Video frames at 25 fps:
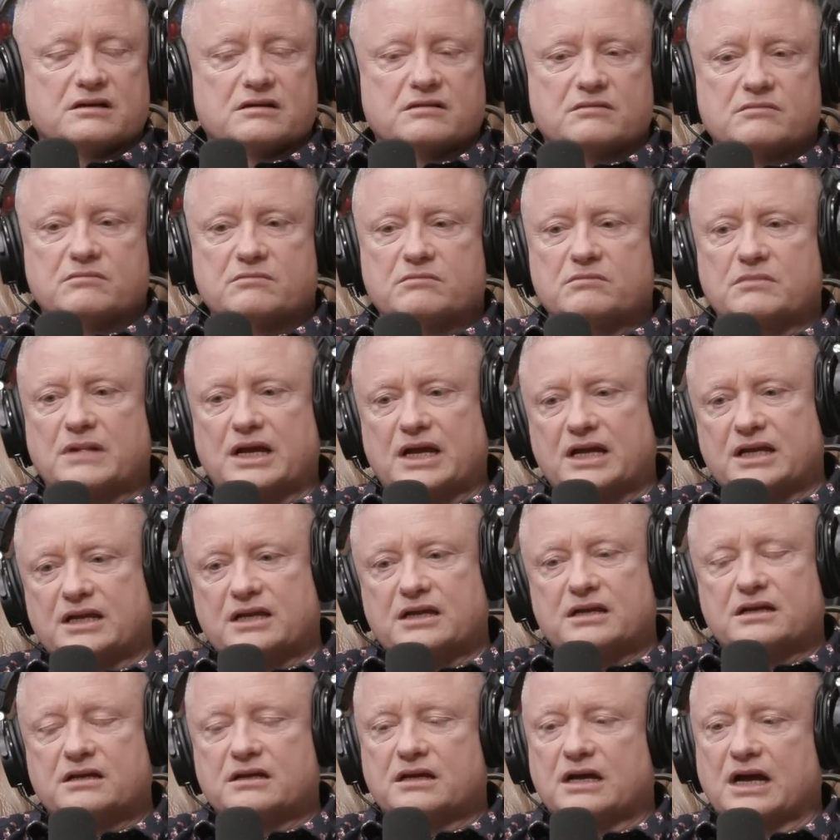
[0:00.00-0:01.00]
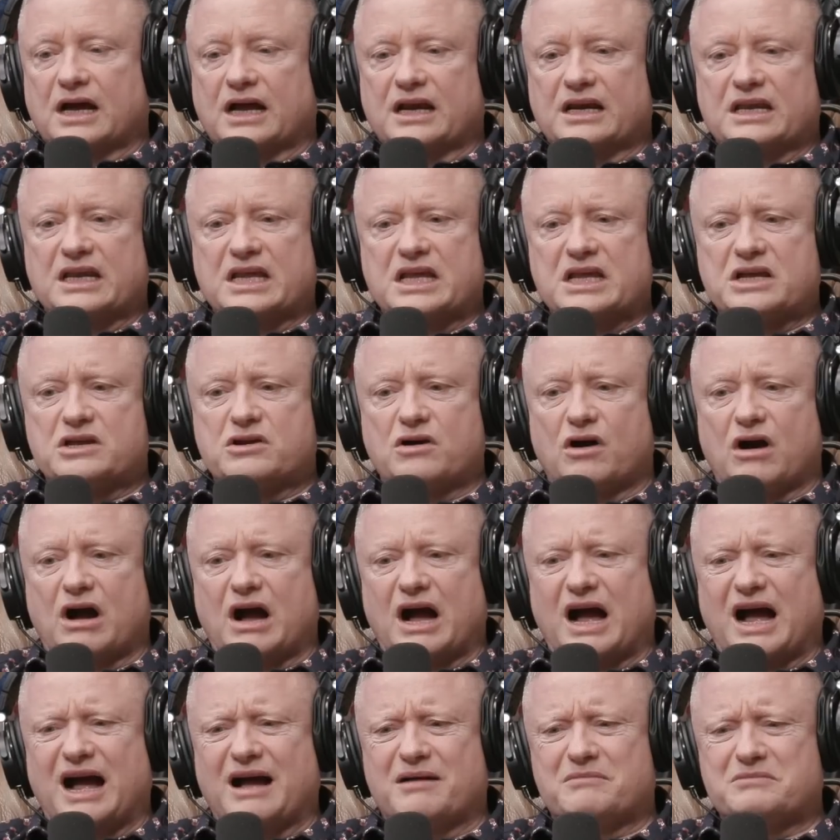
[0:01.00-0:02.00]
Mate, and he got
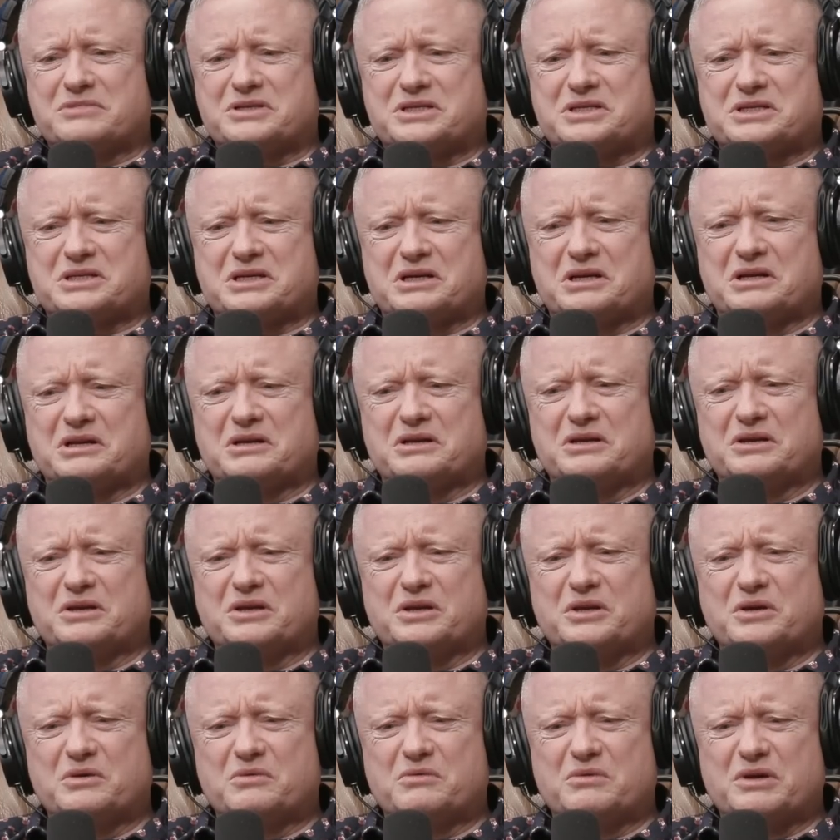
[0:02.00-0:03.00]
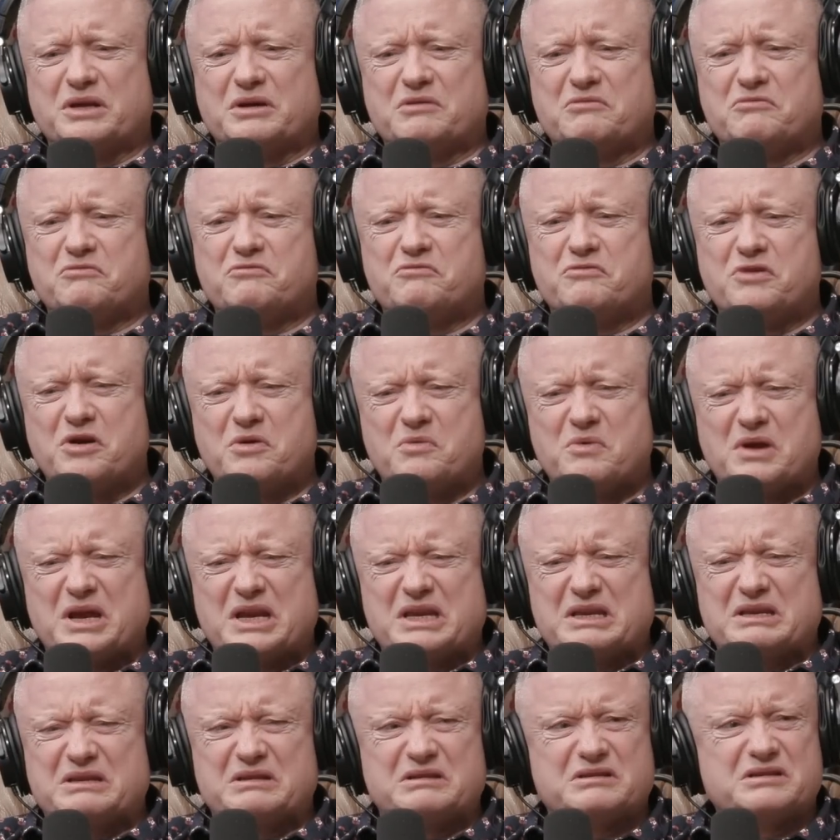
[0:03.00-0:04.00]
absolutely
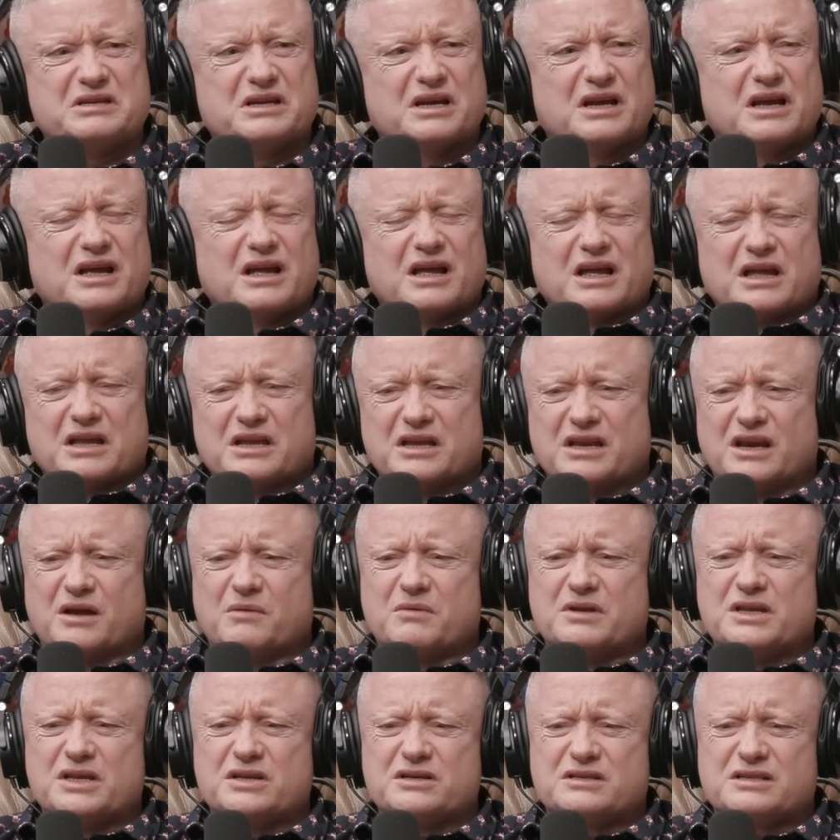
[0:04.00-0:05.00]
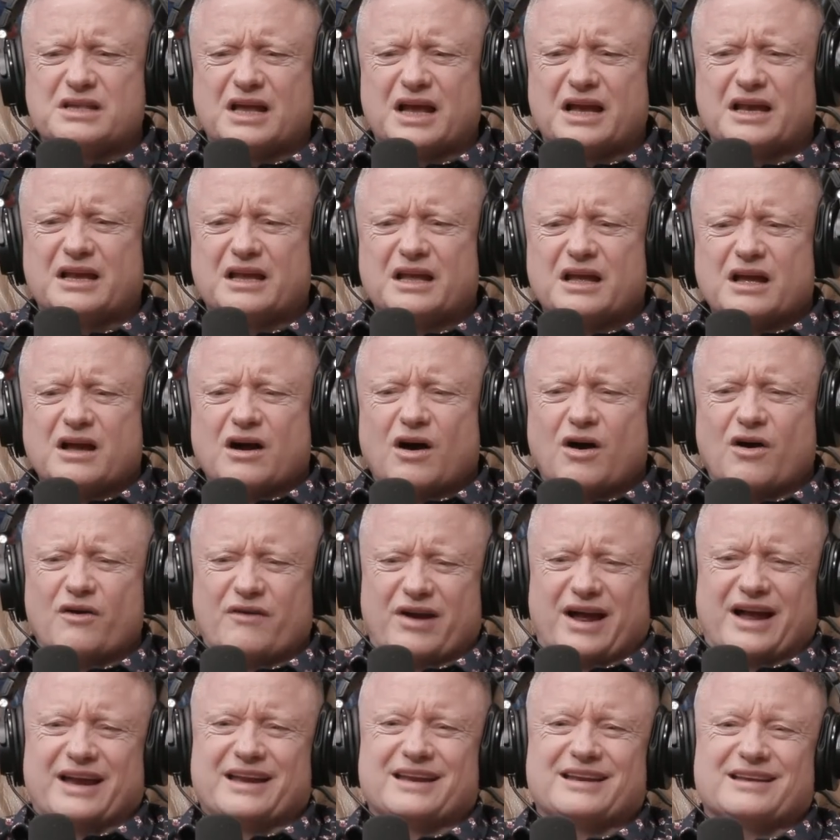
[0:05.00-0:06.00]
ruined. You know, when you're just like, all
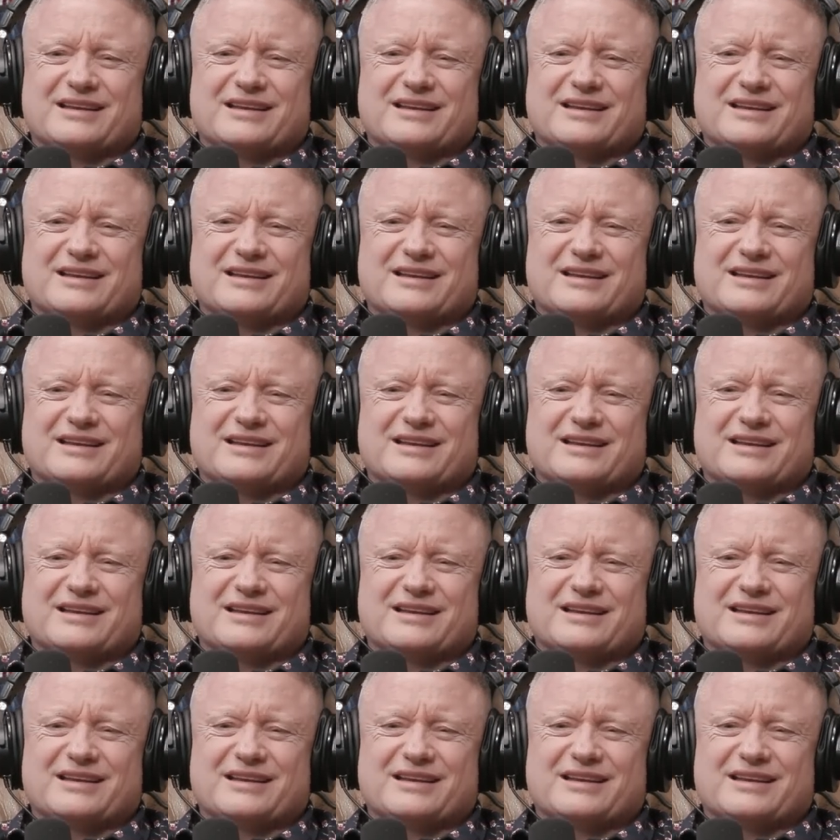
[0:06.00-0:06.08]
right,